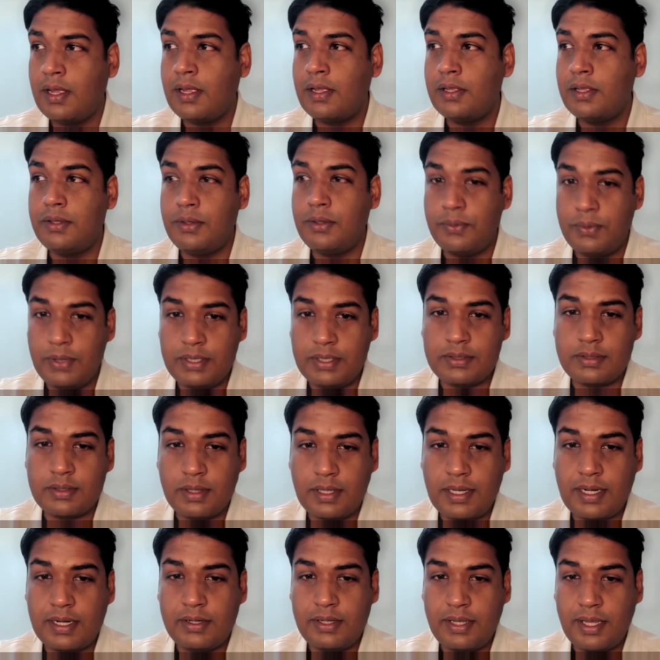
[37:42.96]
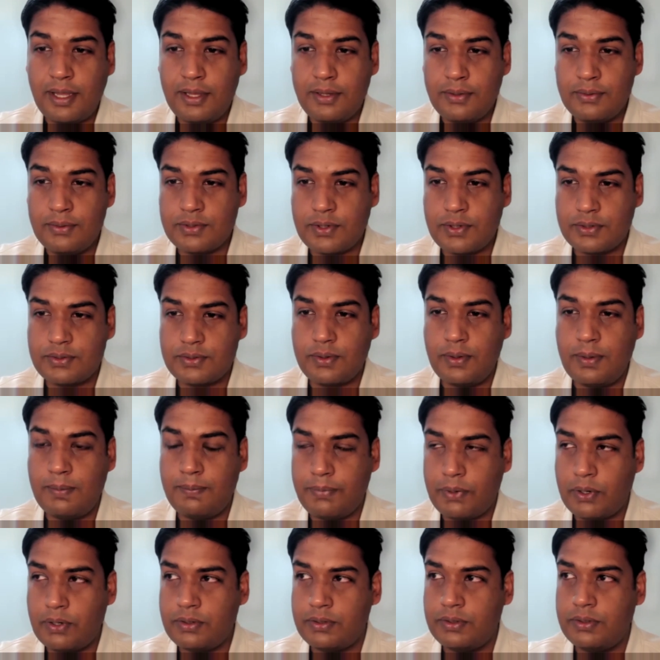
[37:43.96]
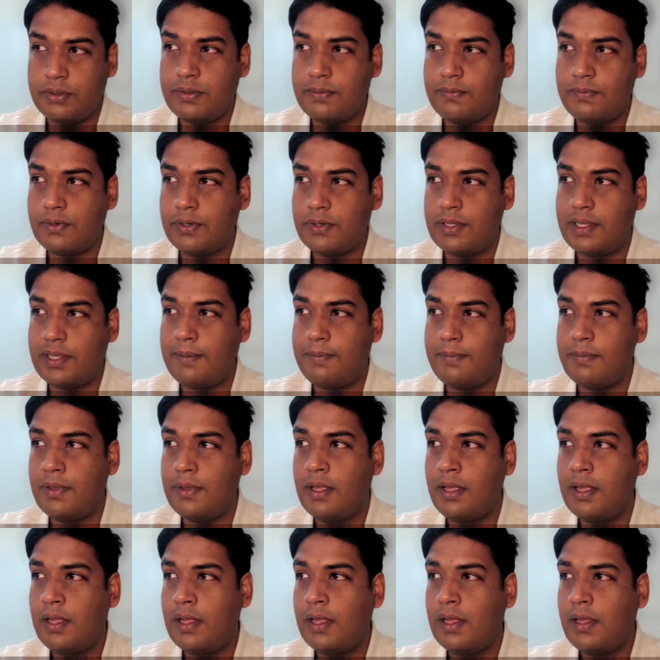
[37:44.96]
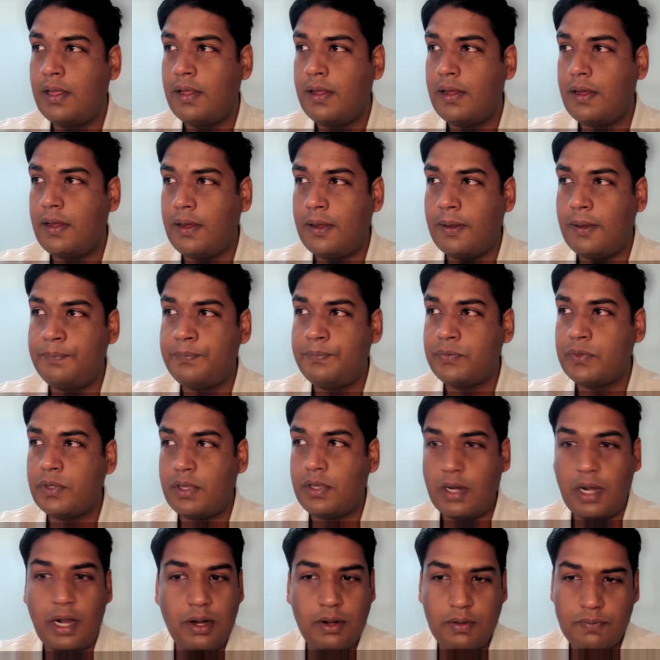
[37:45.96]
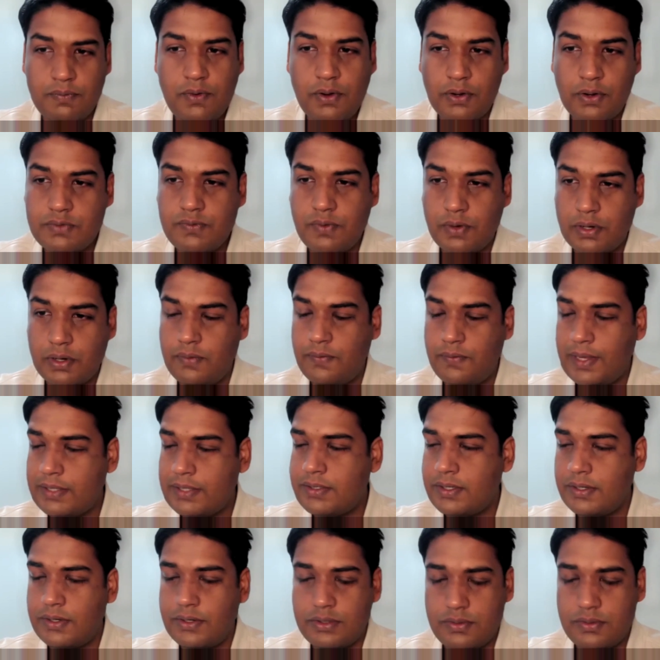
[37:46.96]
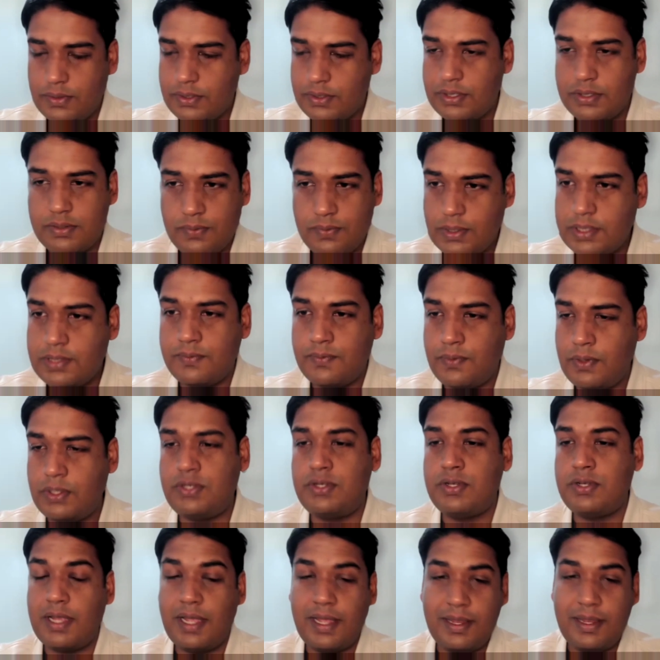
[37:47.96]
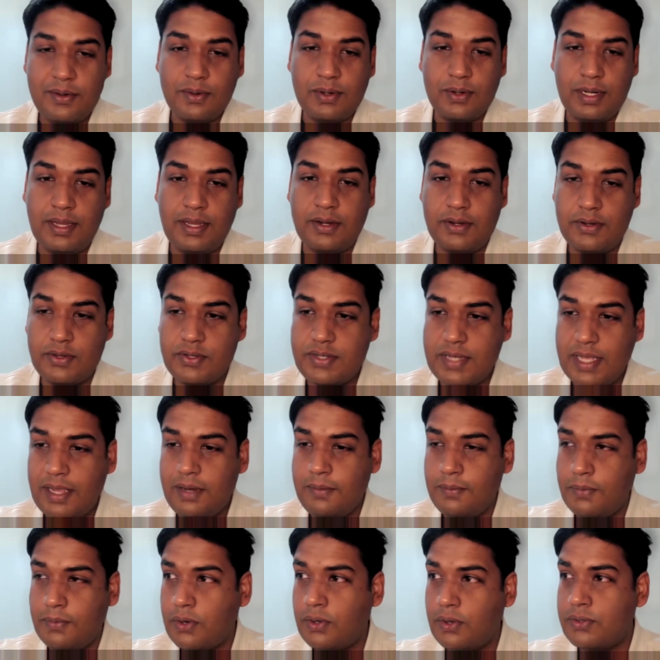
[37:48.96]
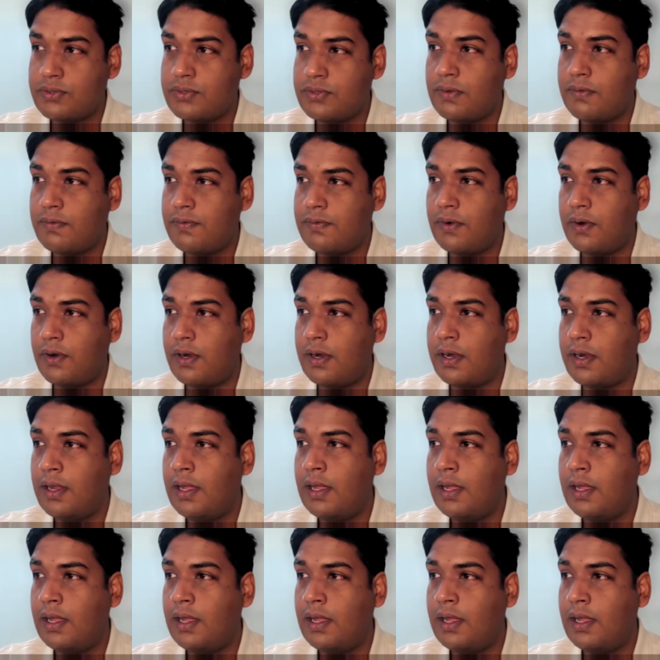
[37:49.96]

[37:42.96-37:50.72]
The reason their DAUs are so important for them are, of course, for investors, which I totally understand, but also for